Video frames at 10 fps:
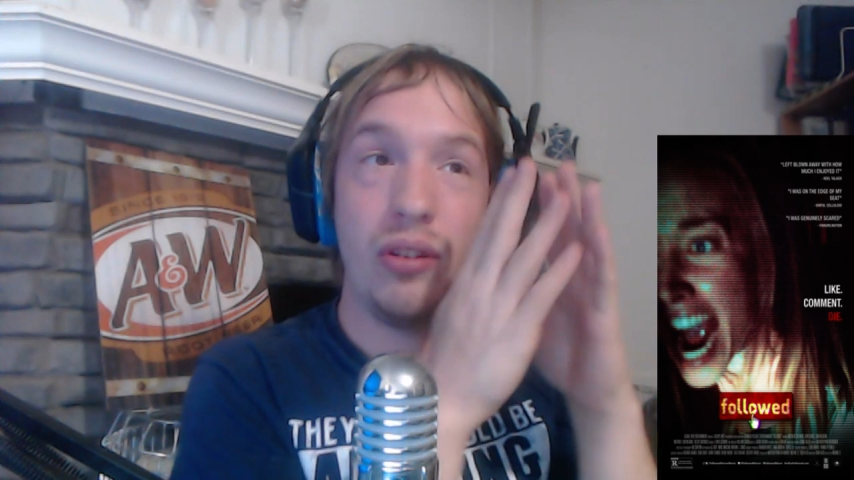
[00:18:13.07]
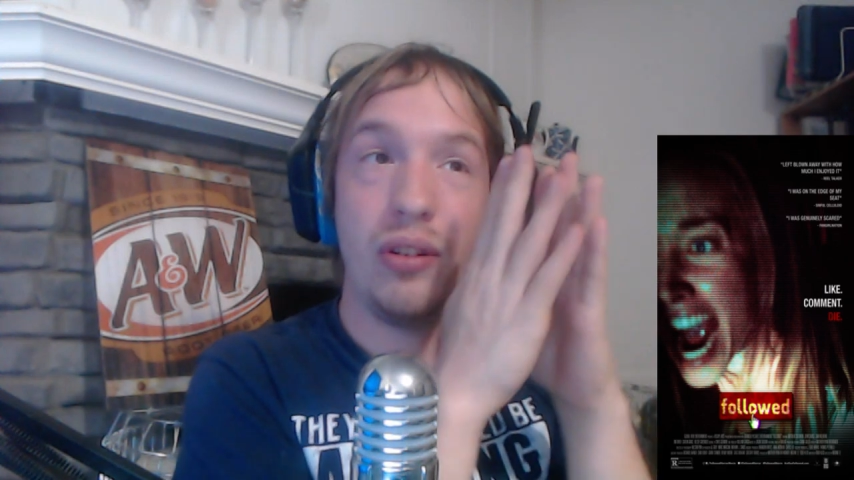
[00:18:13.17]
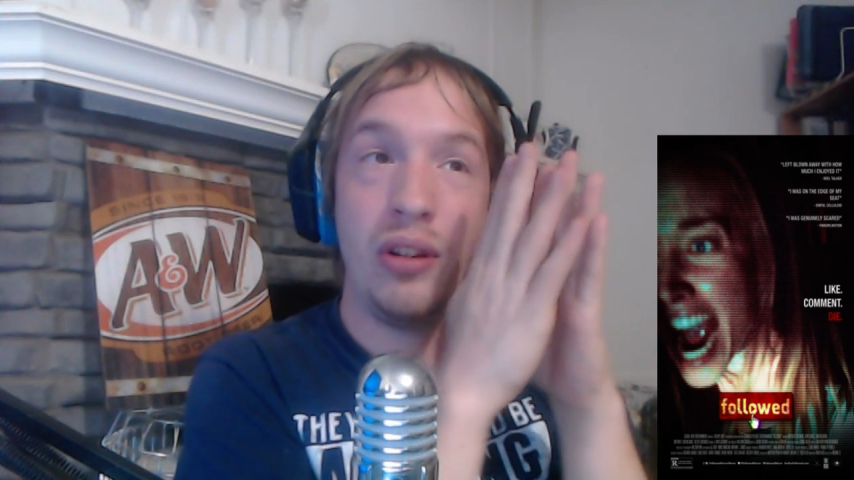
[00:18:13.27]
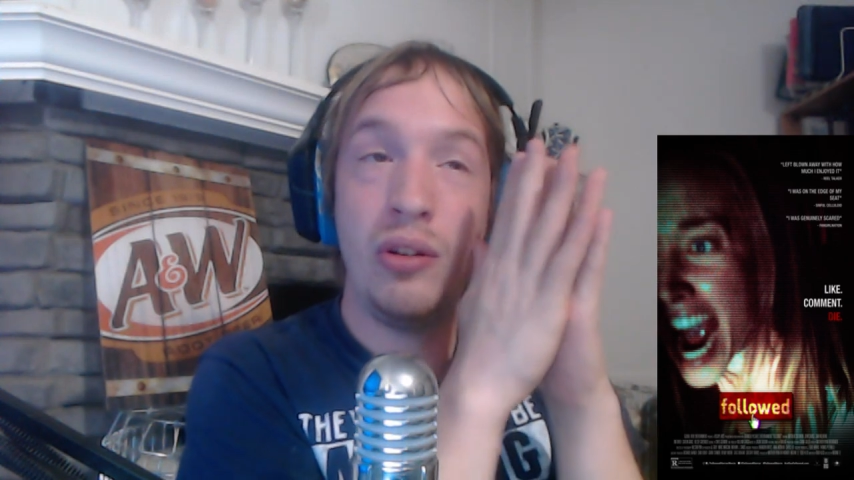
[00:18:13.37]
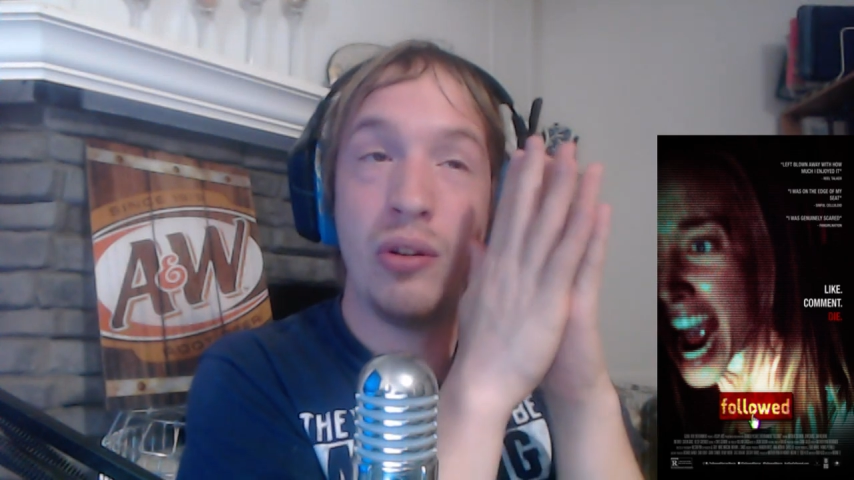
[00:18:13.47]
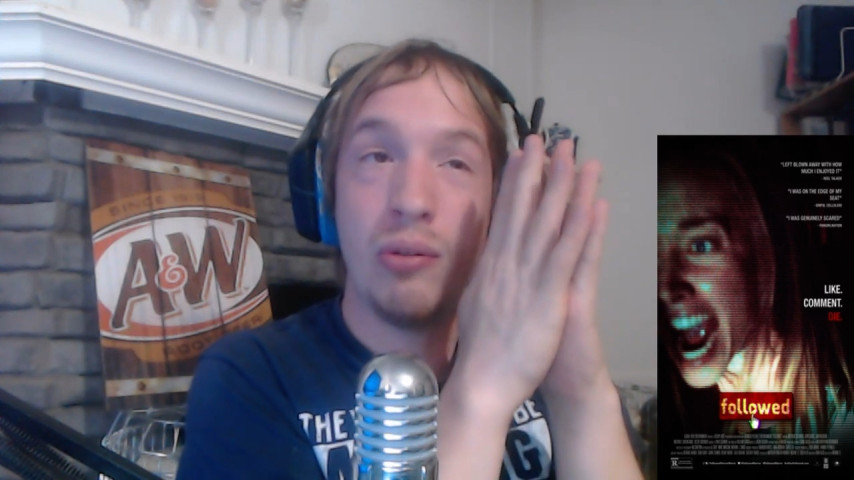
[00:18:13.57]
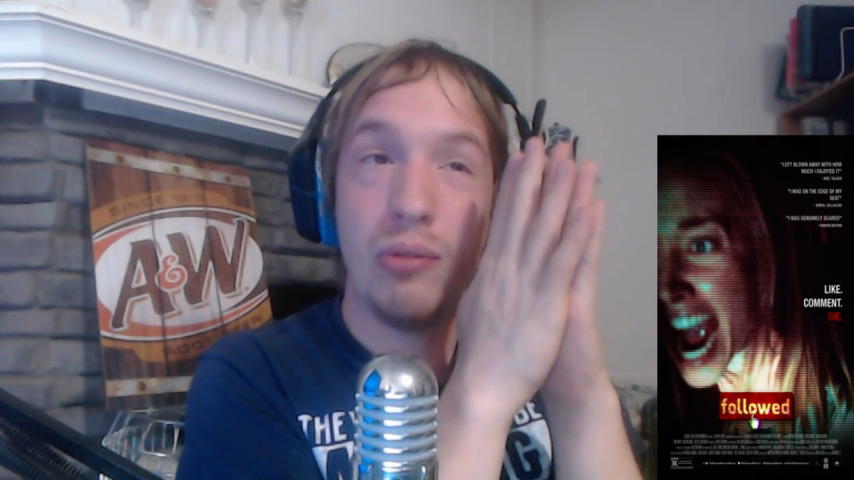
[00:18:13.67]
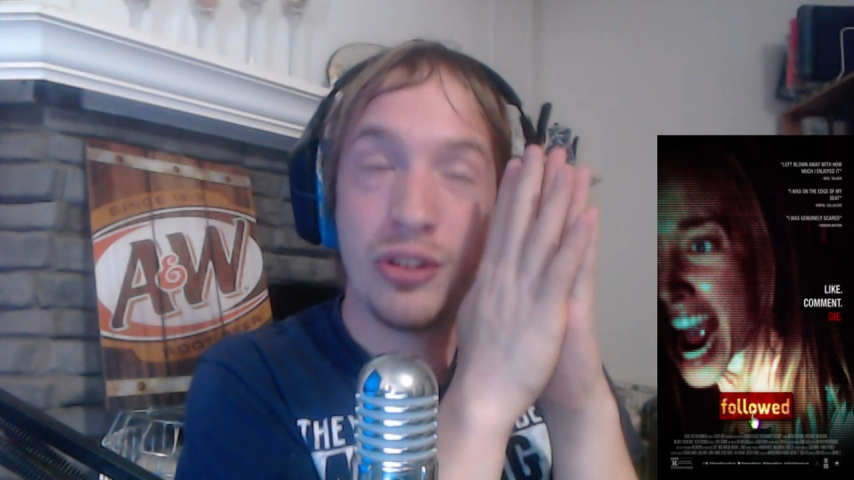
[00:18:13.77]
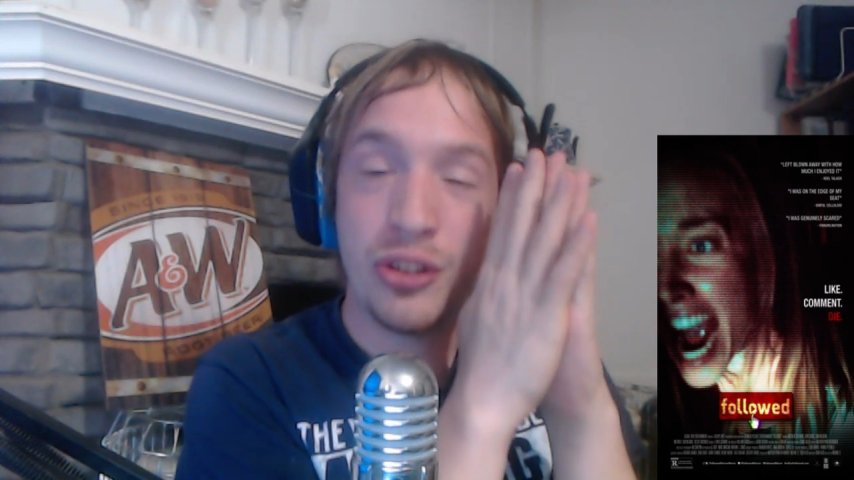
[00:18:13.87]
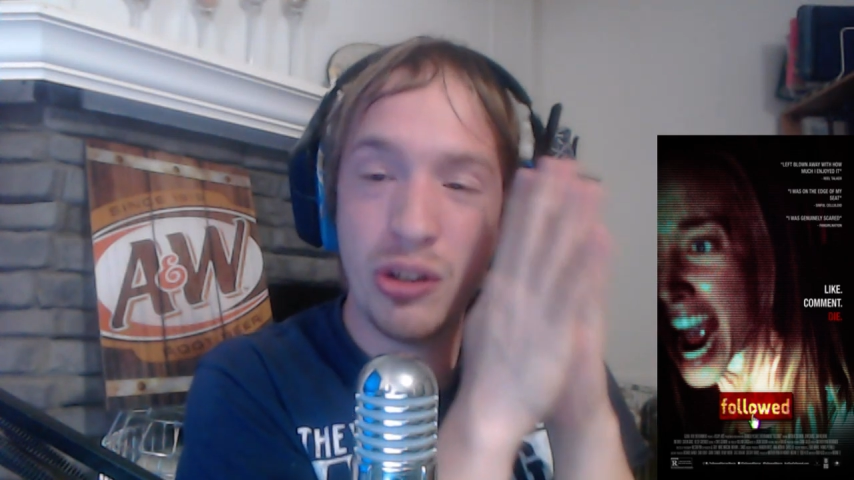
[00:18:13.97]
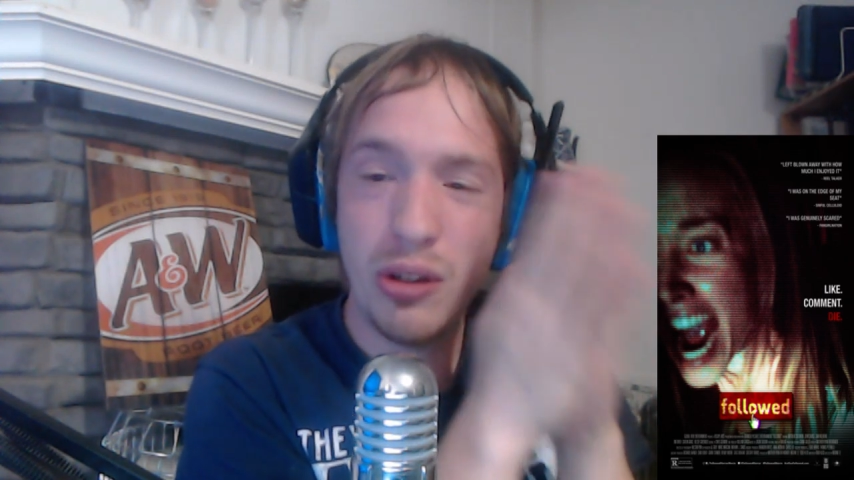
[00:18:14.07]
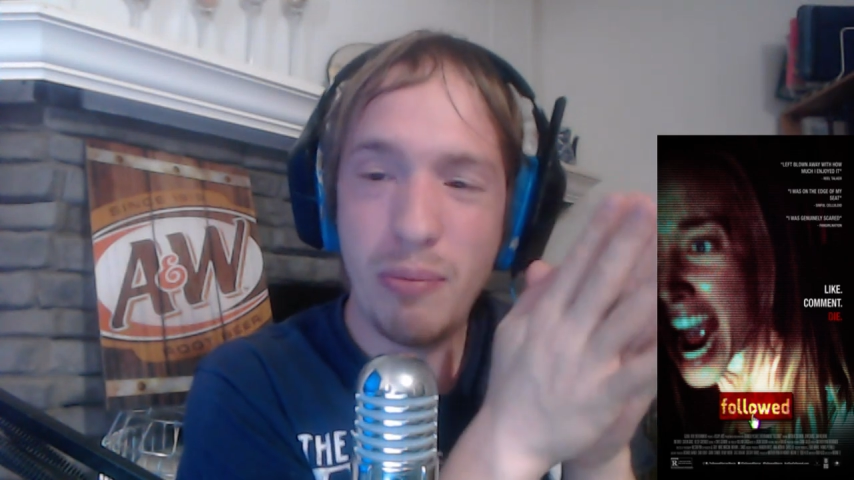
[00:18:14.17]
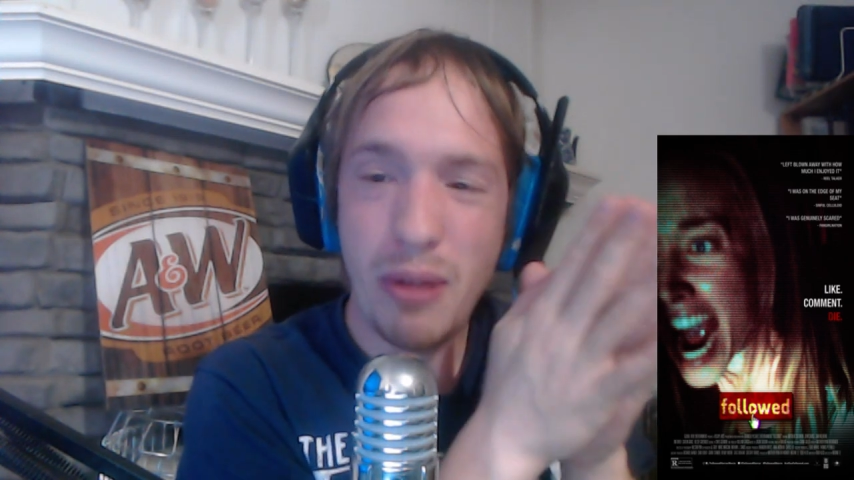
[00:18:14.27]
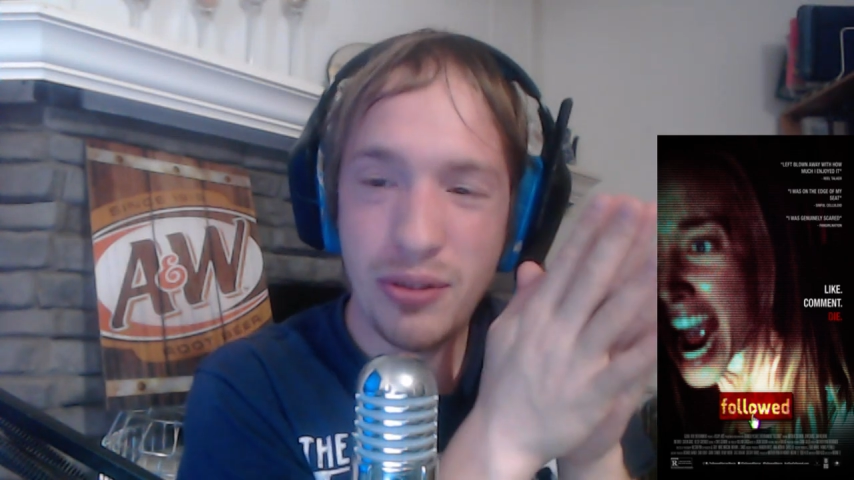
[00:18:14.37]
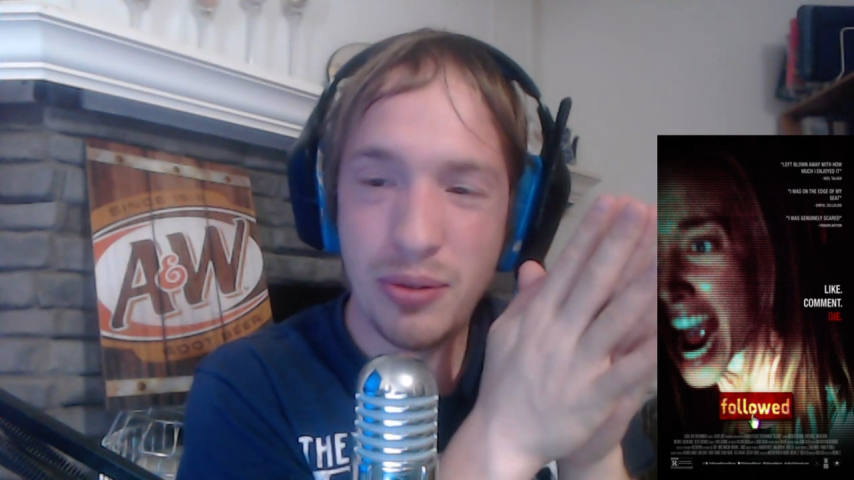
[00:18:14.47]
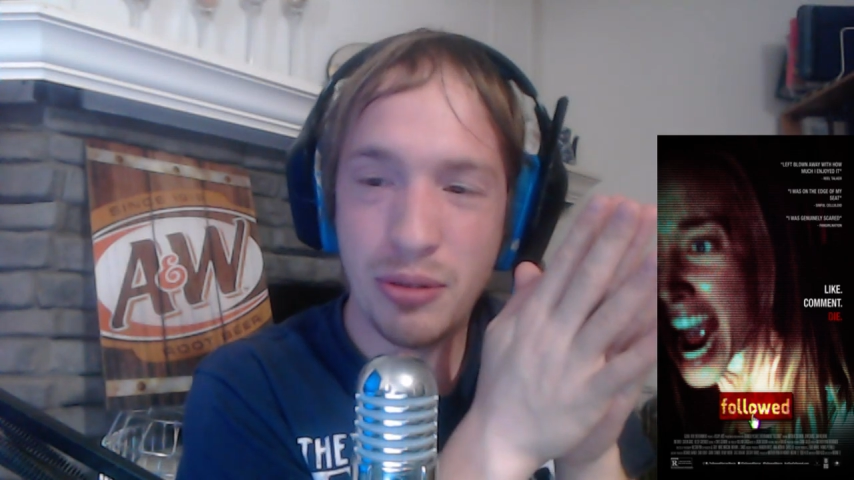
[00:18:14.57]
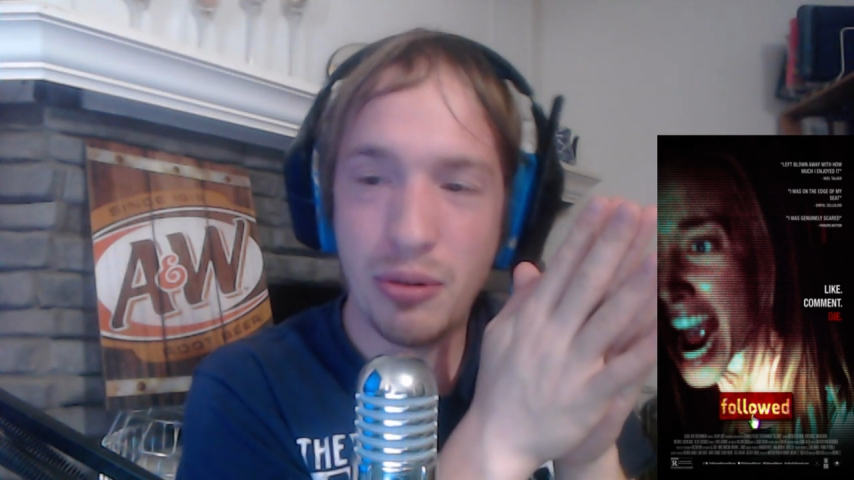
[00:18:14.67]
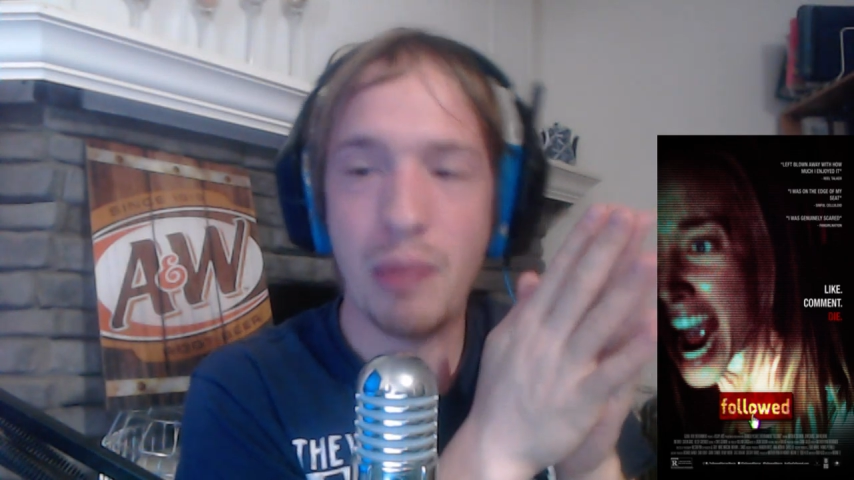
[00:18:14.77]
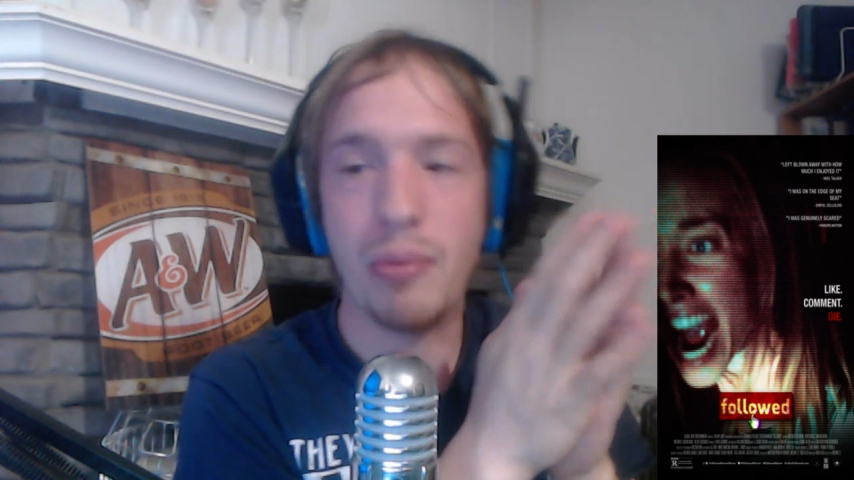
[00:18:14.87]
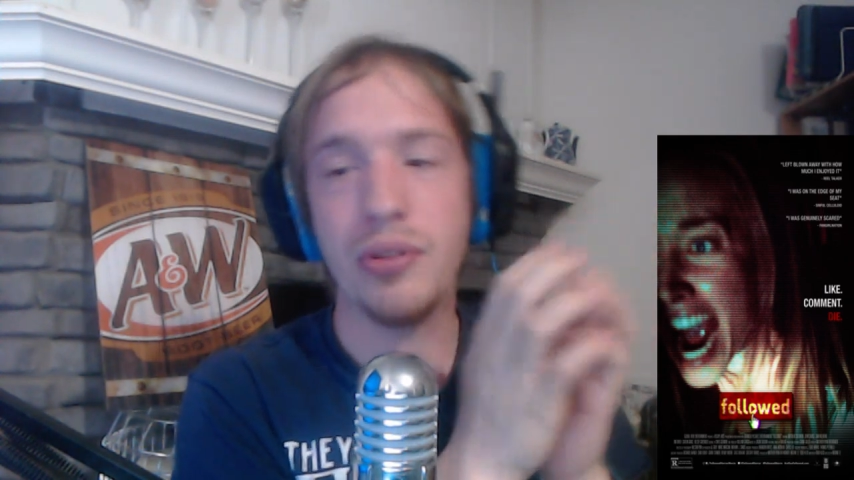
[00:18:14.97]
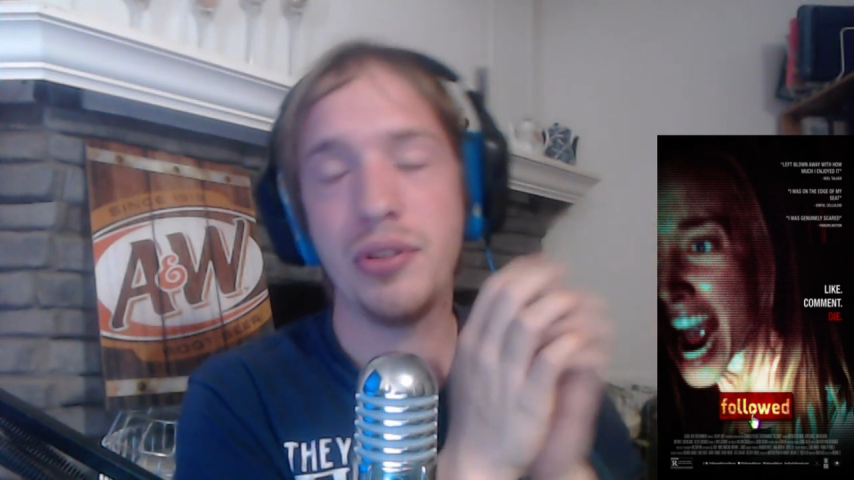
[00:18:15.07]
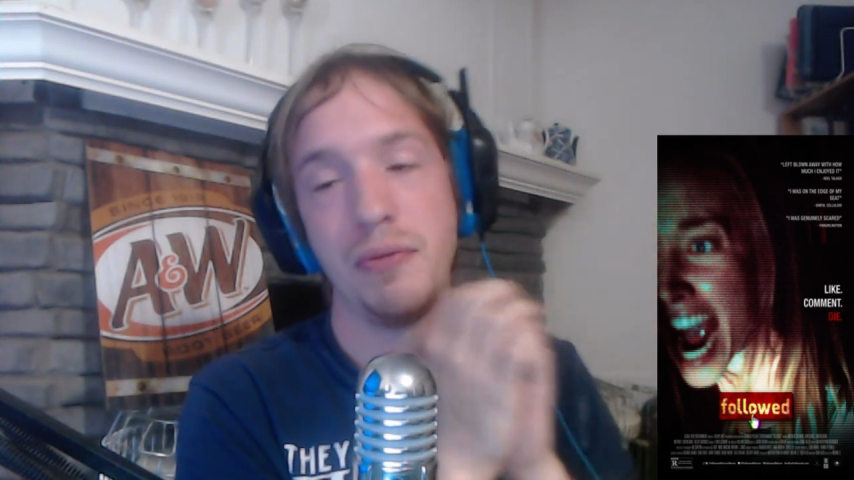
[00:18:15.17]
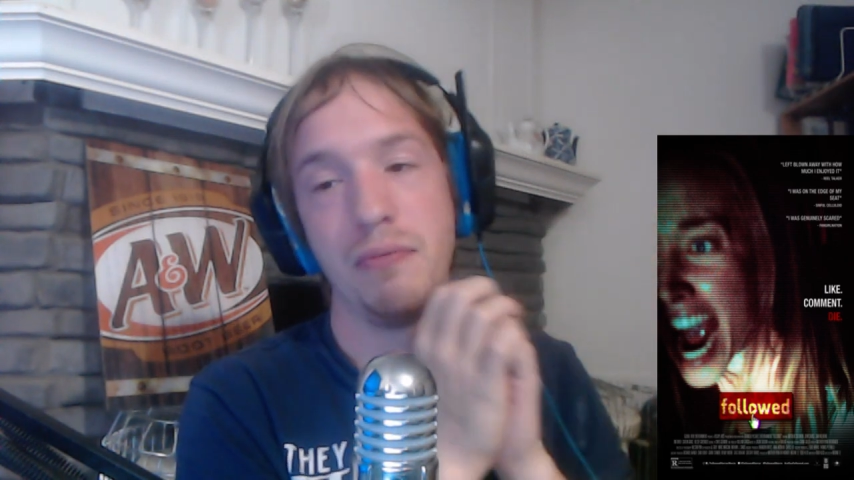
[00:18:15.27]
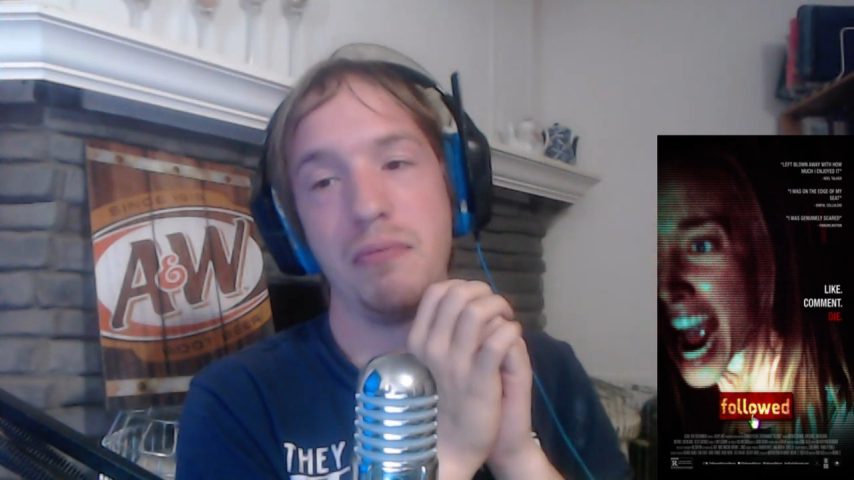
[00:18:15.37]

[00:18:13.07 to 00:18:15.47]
a certain amount of subscribers,